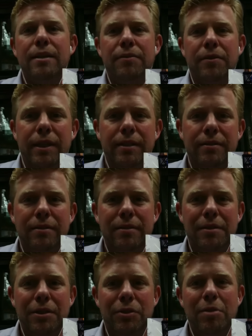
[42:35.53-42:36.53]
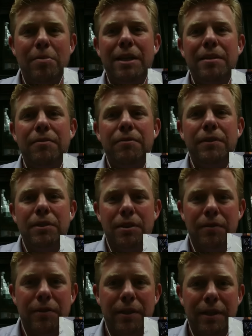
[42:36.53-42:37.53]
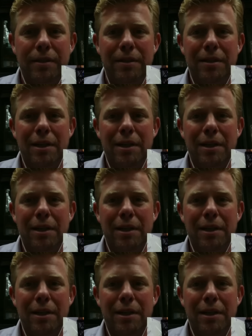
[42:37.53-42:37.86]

differently. You want to make them feel differently.